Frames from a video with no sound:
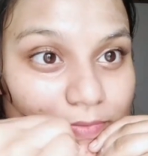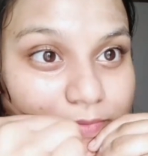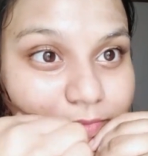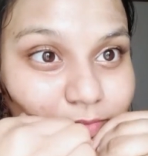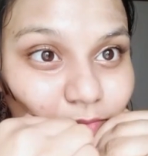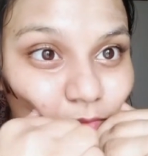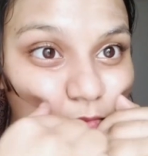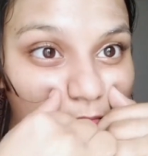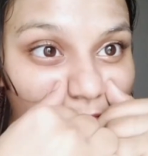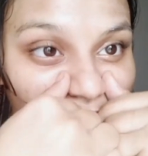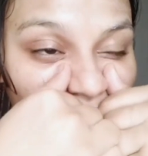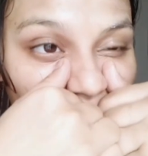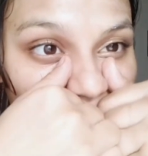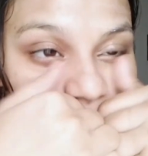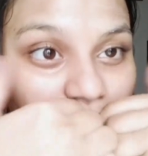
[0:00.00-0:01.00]
so
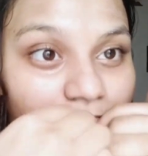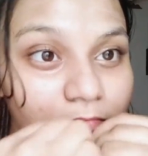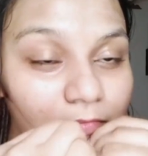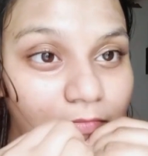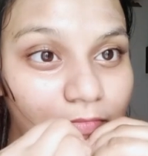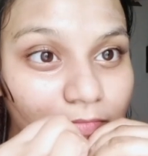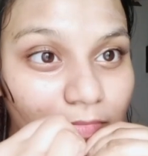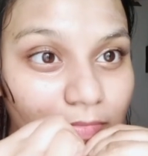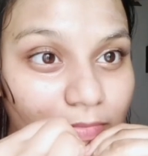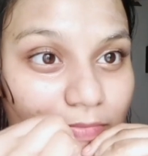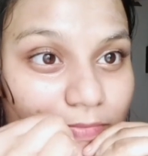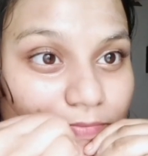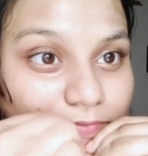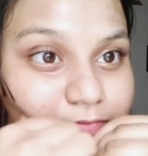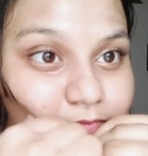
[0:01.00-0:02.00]
please be gentle on your
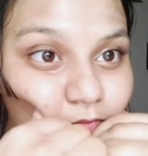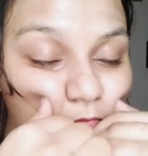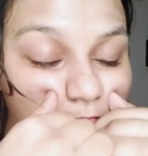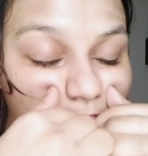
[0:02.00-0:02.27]
skin.